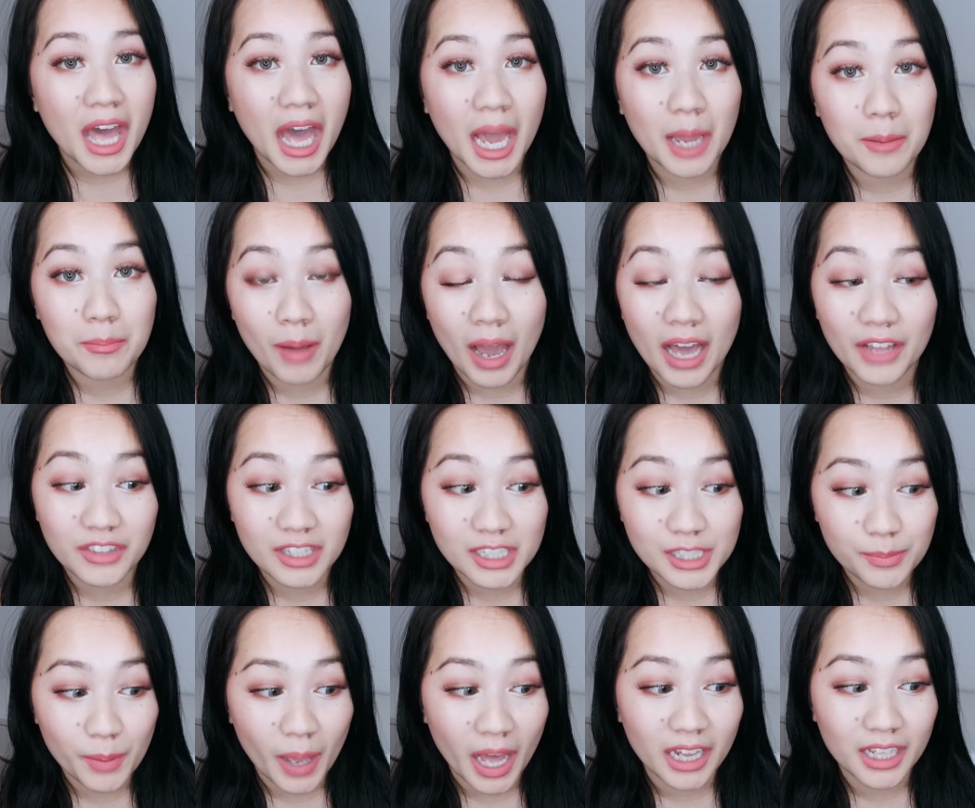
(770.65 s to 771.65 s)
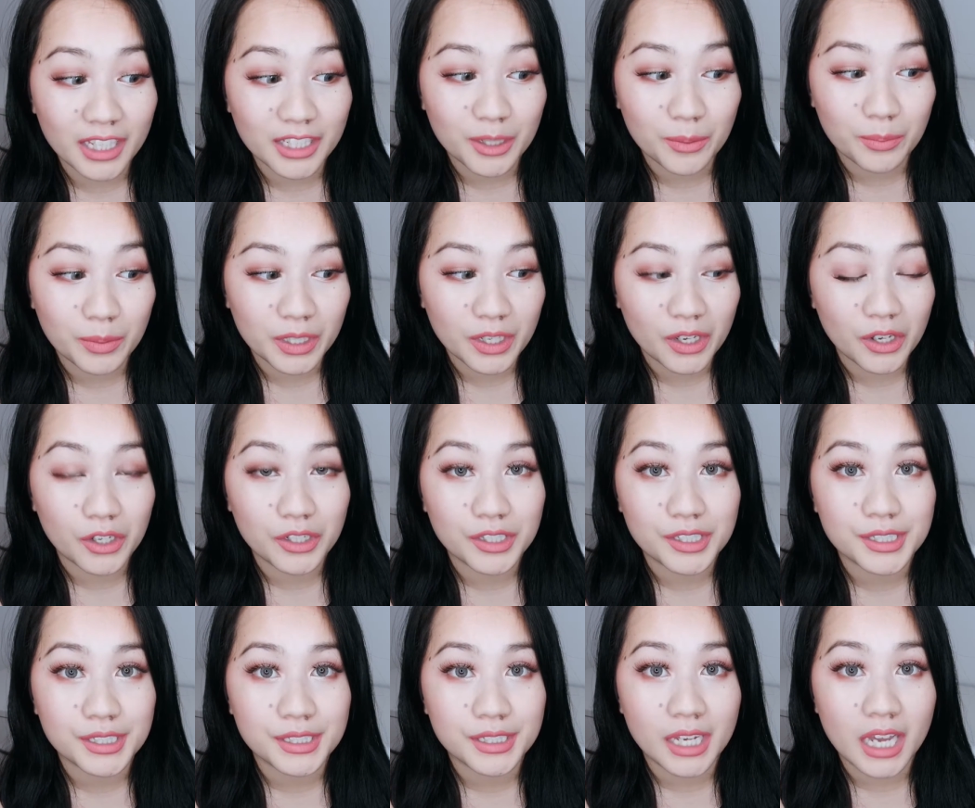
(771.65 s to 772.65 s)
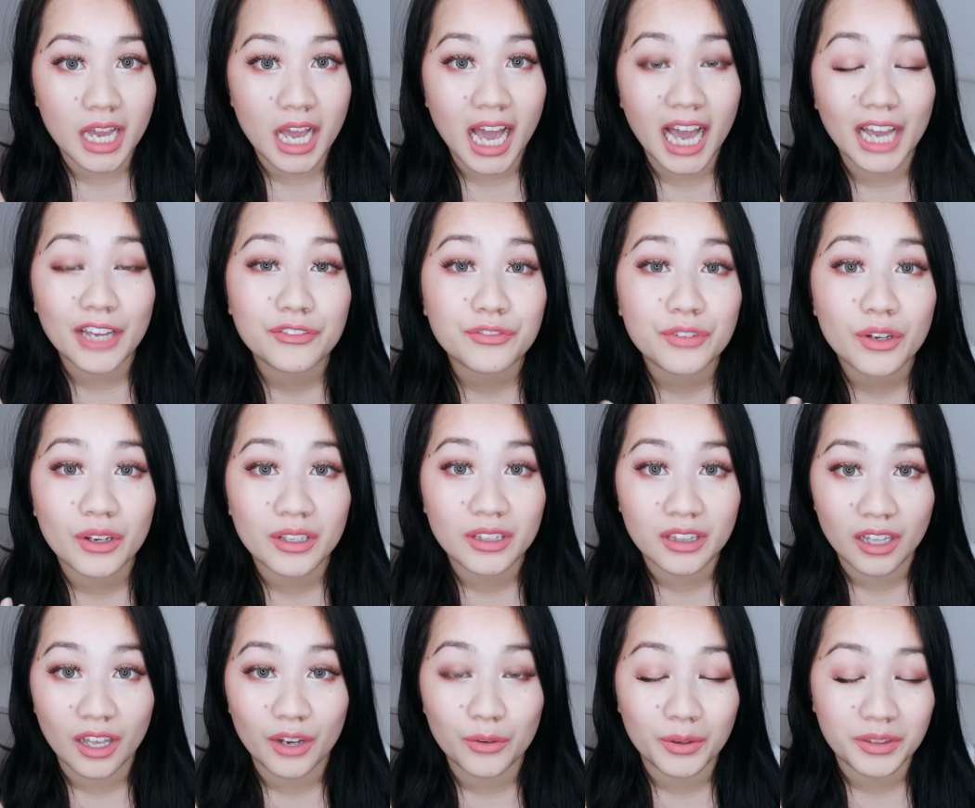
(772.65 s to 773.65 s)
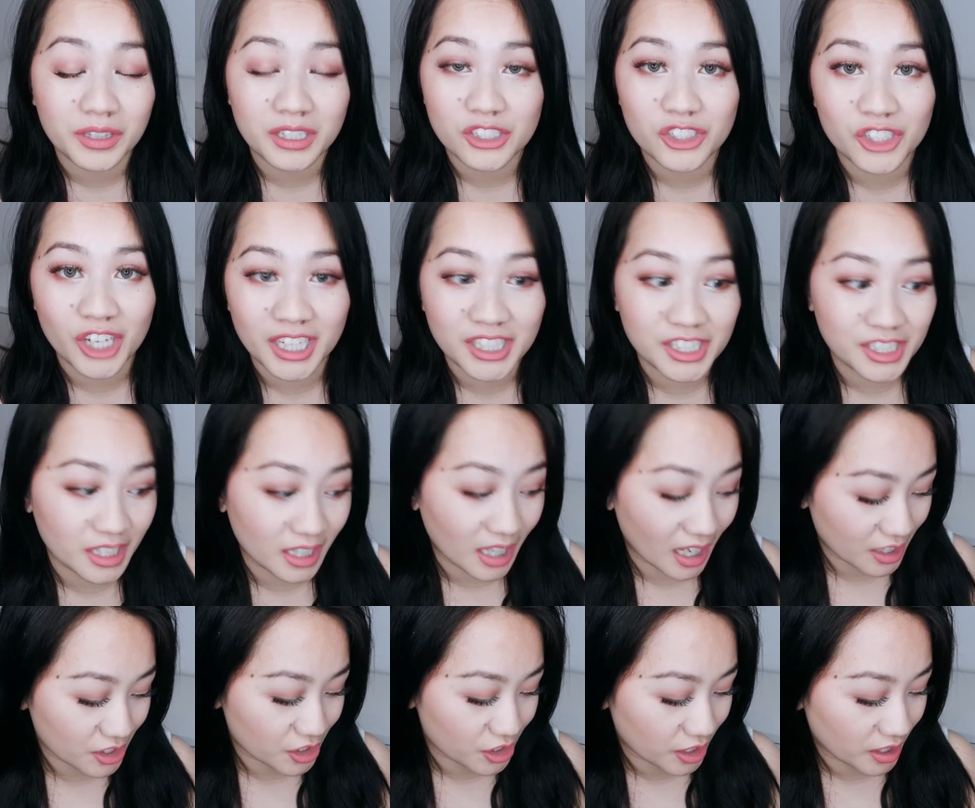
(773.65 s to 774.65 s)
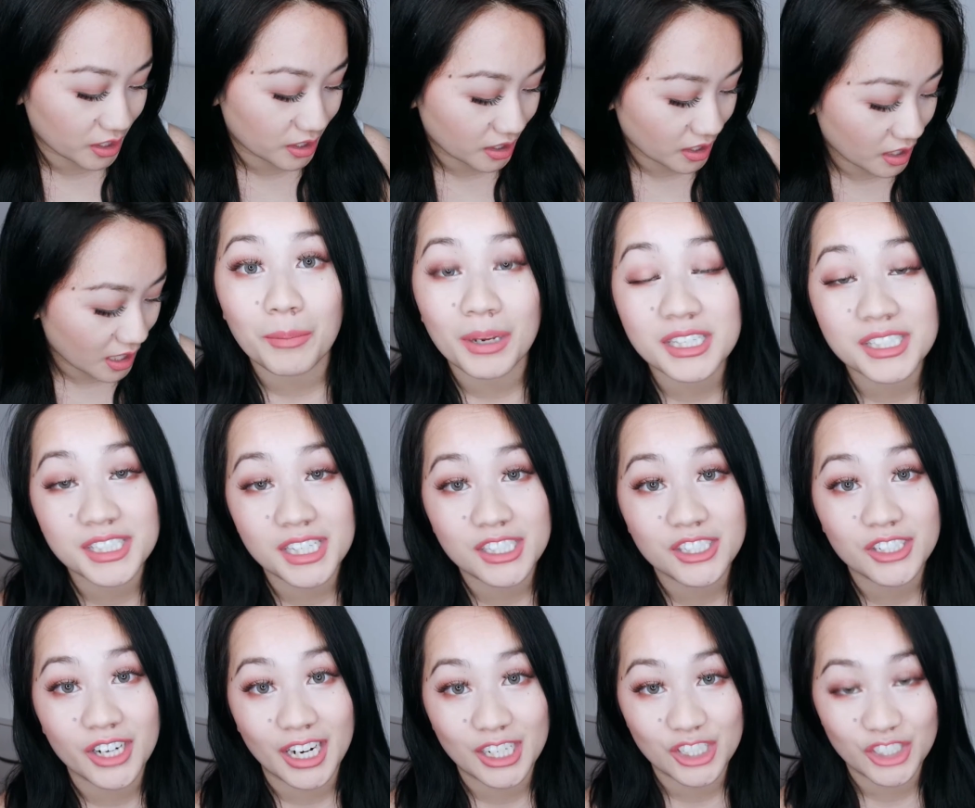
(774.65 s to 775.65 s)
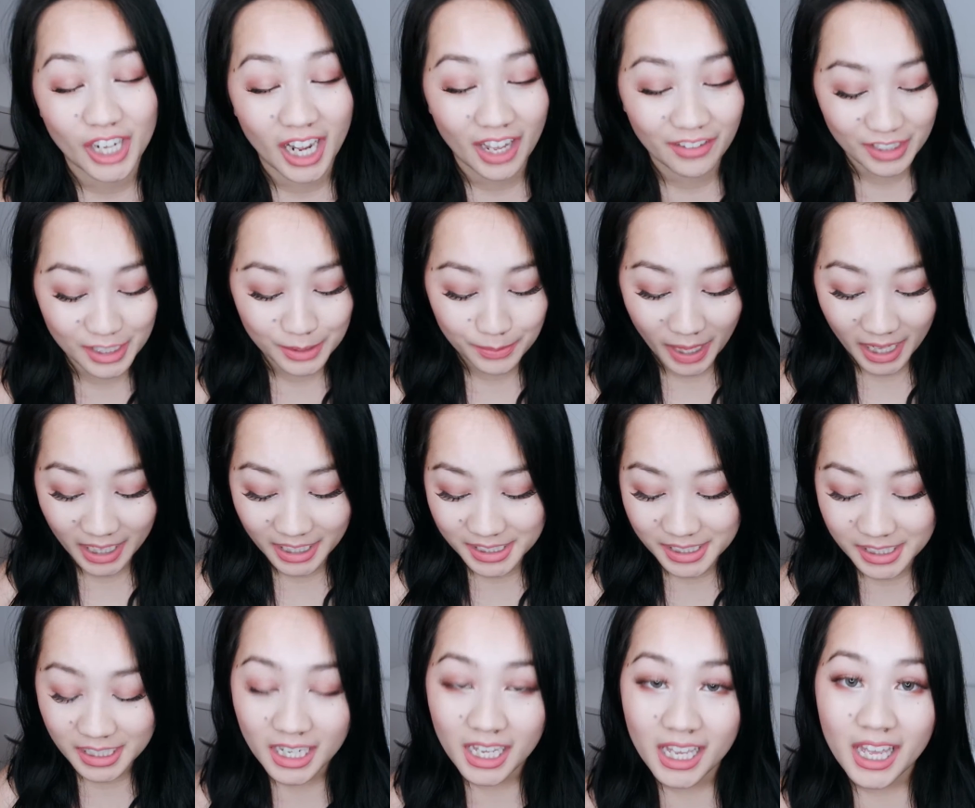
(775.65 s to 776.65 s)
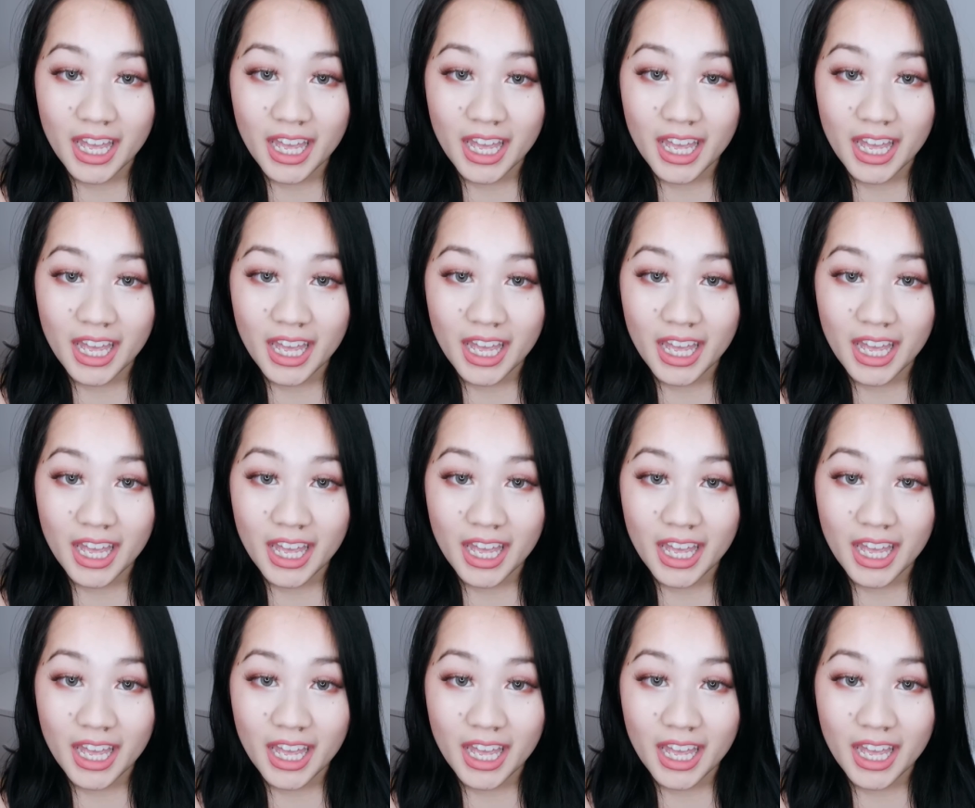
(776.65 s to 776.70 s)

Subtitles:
I bought this palette because I fell in love with the shade selection. My sister actually had this palette,